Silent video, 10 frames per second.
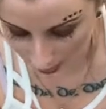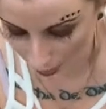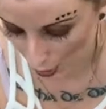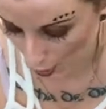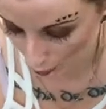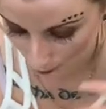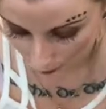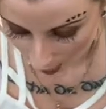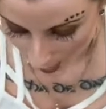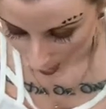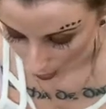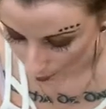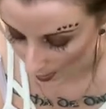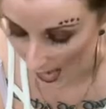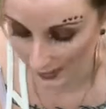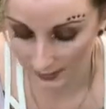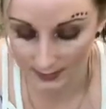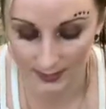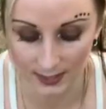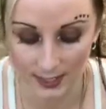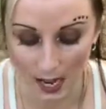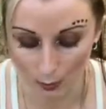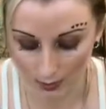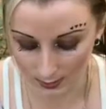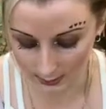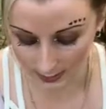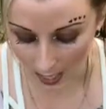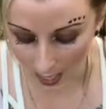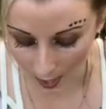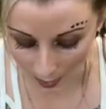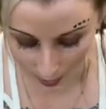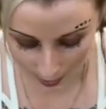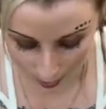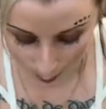and you've had it sit out in the sun in the